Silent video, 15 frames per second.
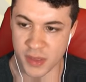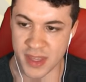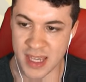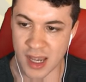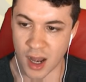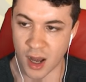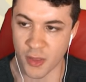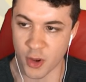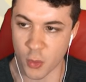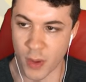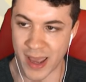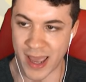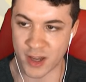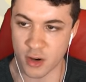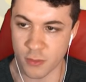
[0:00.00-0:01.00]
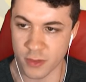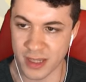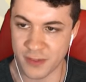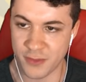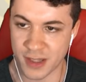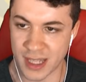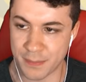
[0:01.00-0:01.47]
the other way. I don't
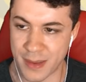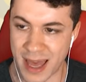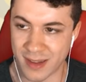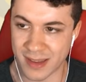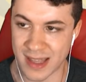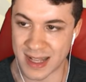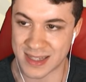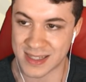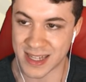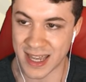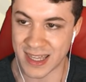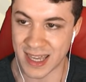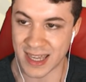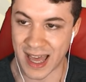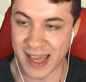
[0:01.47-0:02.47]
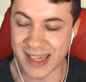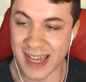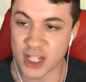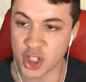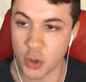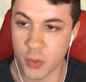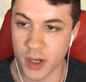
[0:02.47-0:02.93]
really feel like battling that Psychic. I
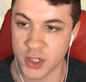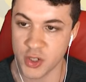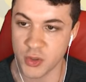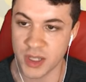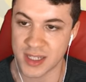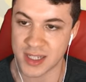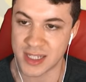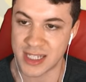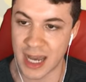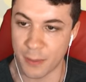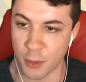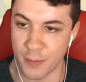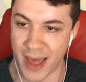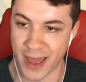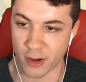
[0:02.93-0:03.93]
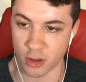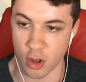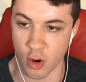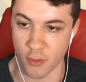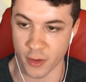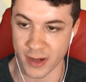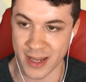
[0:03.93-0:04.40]
actually want to do this double battle
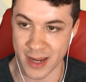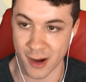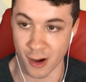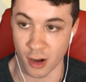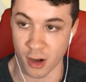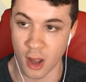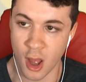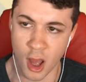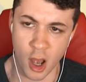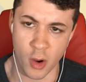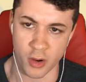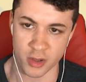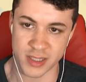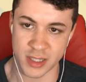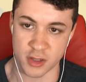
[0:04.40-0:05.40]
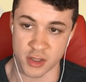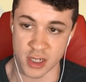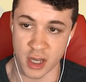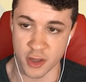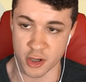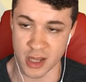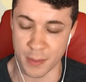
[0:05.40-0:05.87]
over here. Oh, it looks like there's
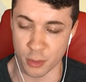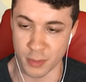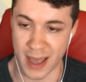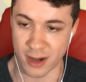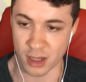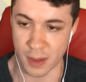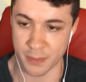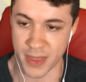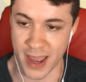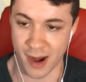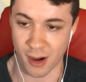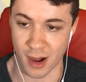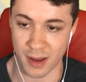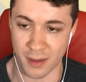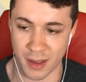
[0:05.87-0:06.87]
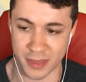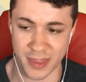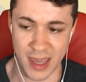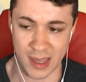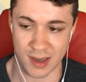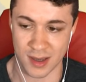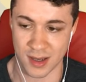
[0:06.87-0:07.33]
another double battle up there, I, I
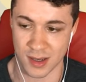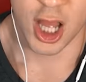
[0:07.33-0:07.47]
think